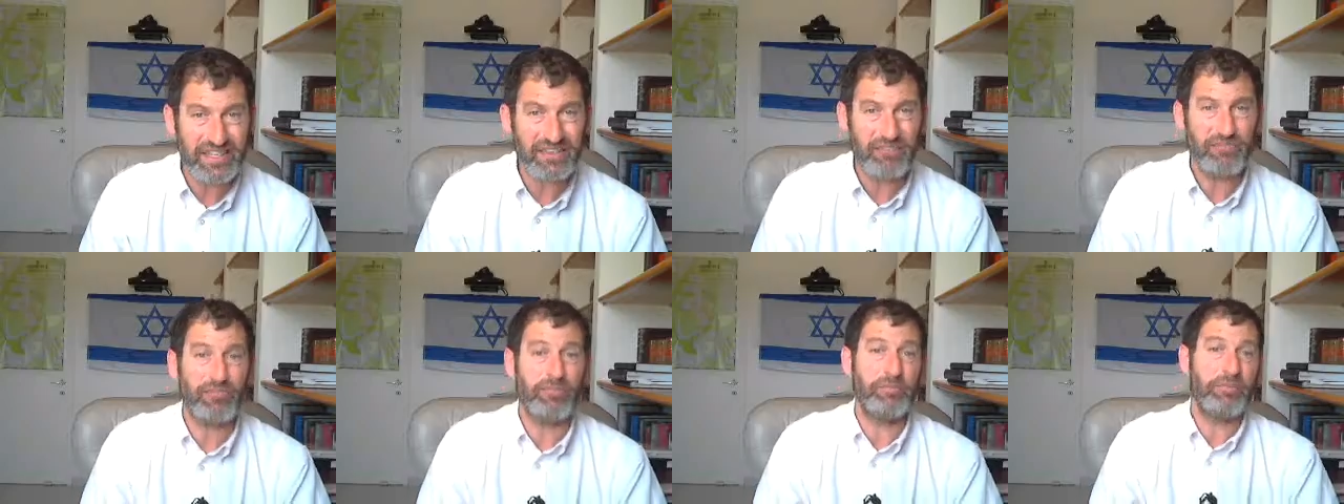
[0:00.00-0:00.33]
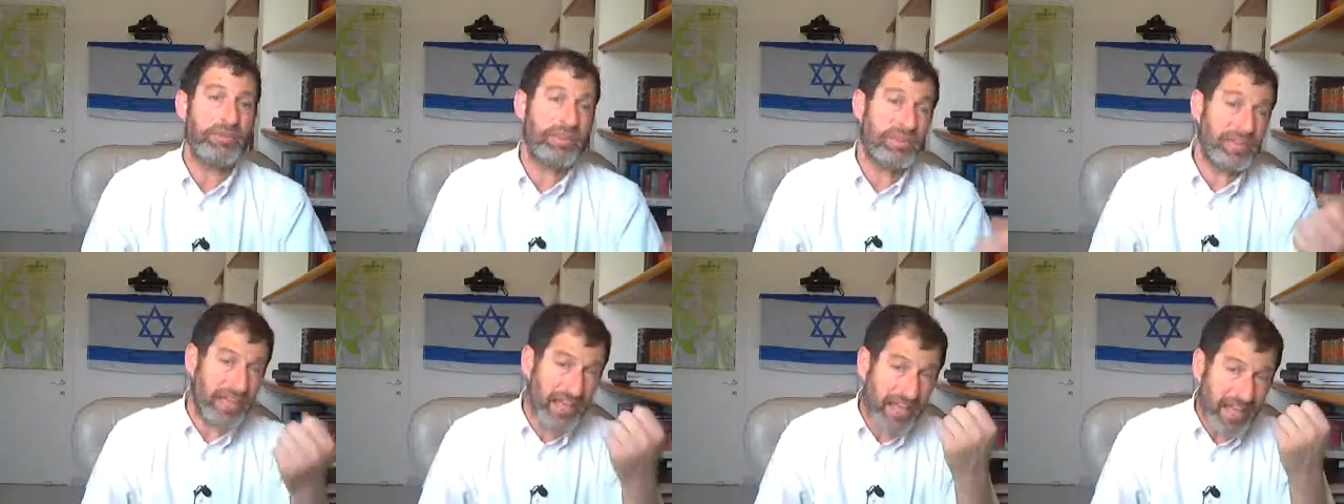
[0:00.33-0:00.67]
that from
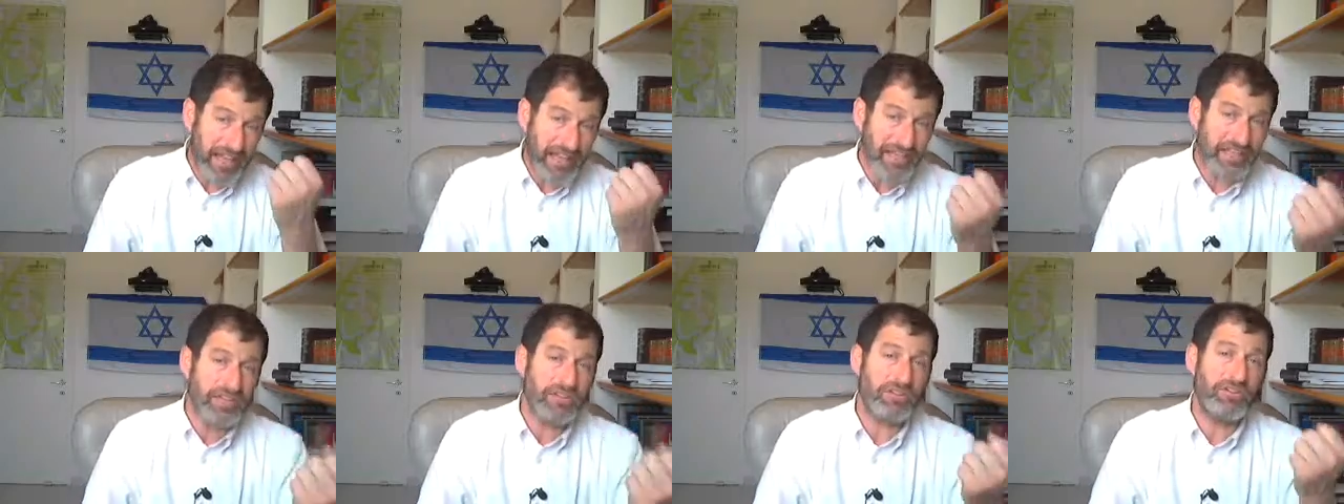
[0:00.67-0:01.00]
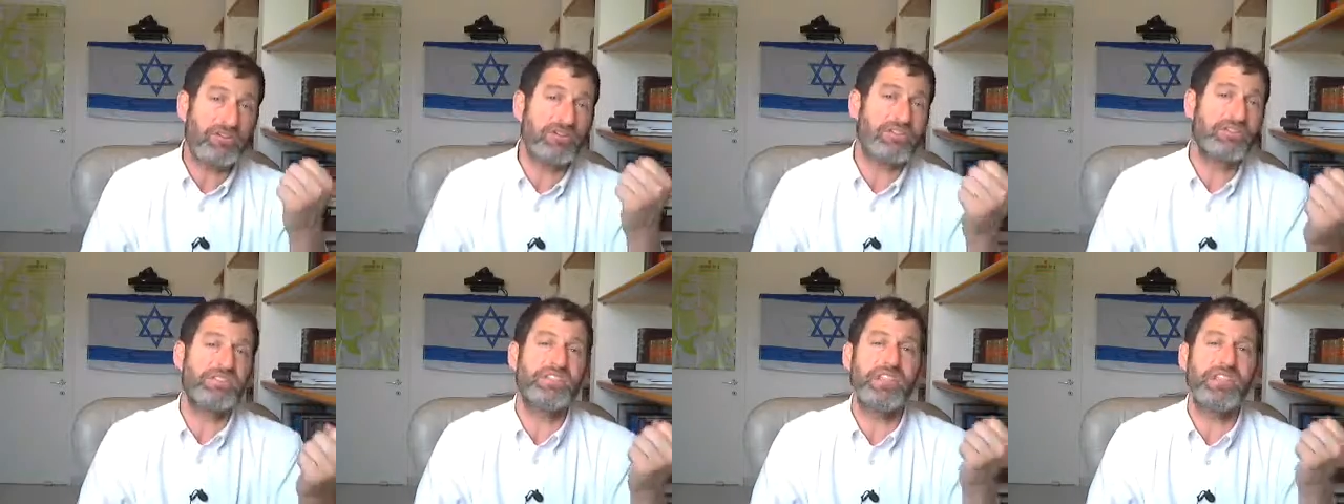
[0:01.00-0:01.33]
a
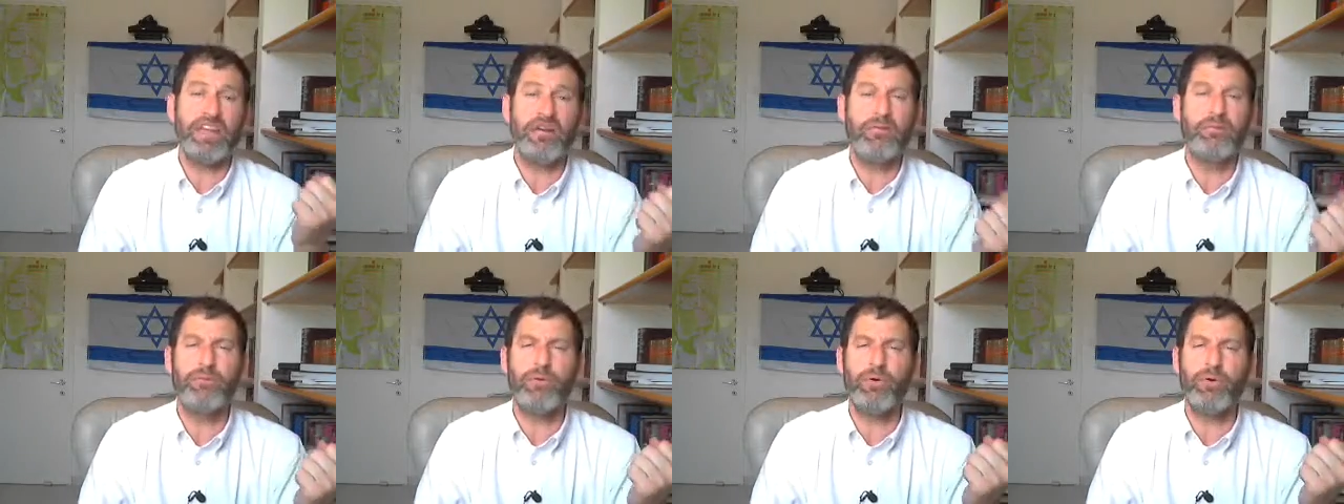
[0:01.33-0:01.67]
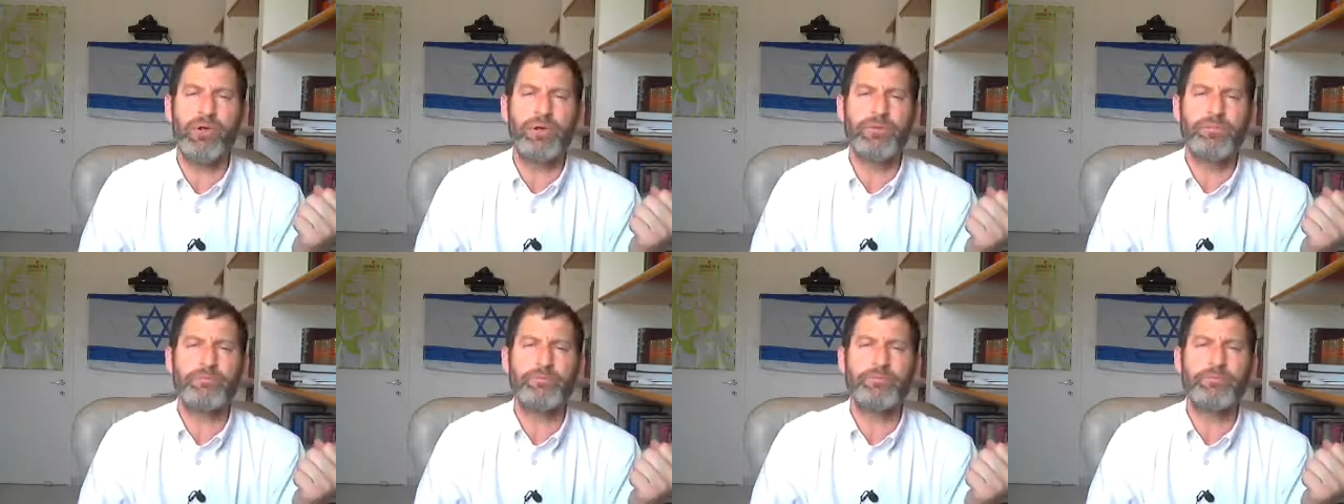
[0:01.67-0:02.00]
technical
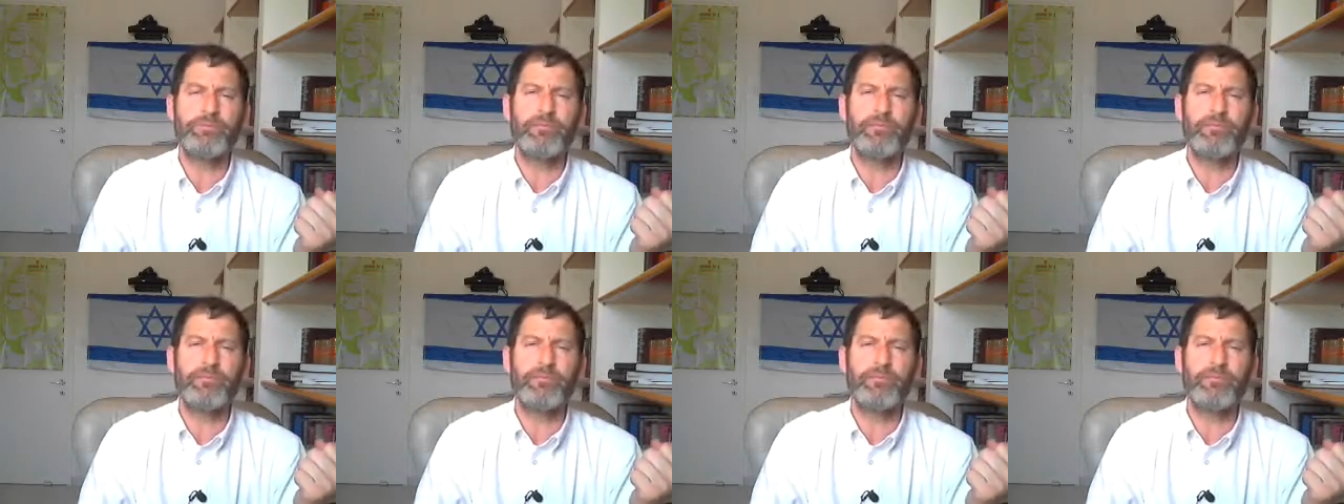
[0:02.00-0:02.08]
standpoint,